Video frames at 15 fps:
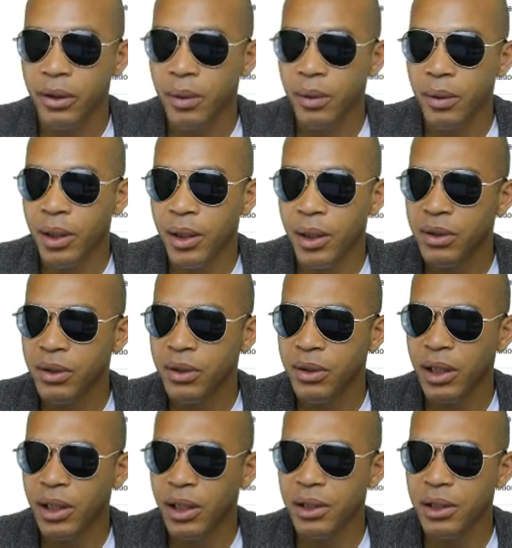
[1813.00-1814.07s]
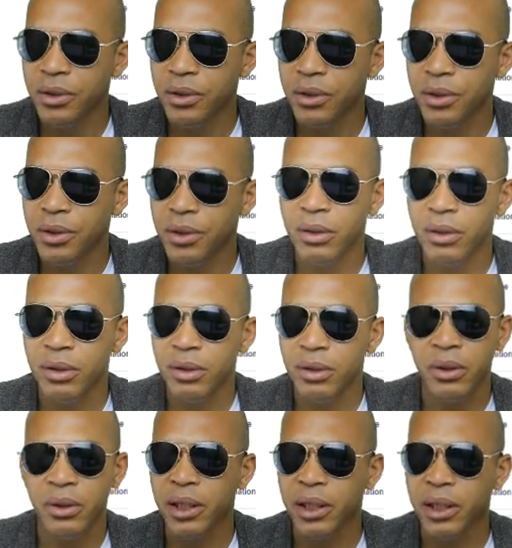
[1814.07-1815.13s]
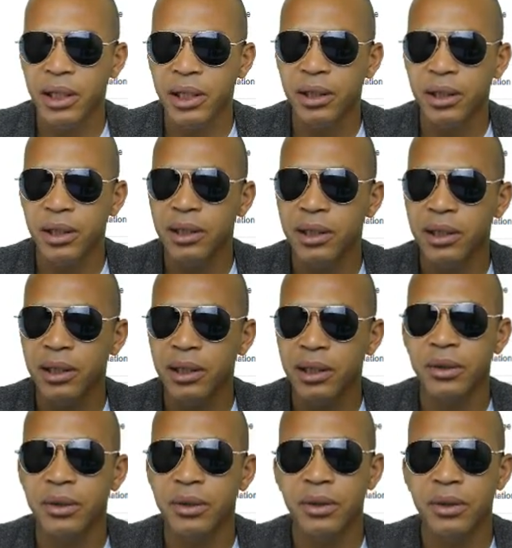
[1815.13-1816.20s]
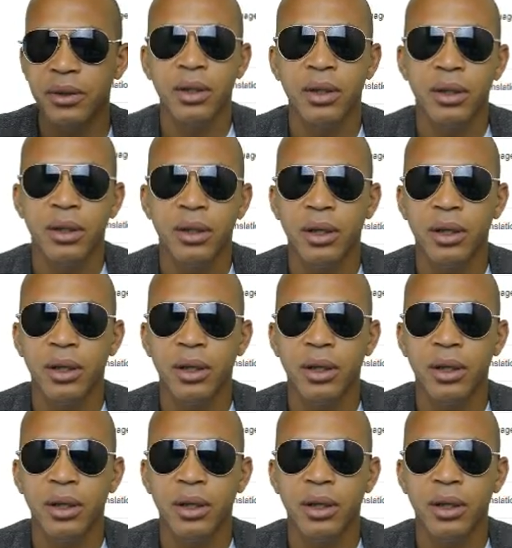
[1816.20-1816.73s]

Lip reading: something like that. But long story short, some words are still new to me.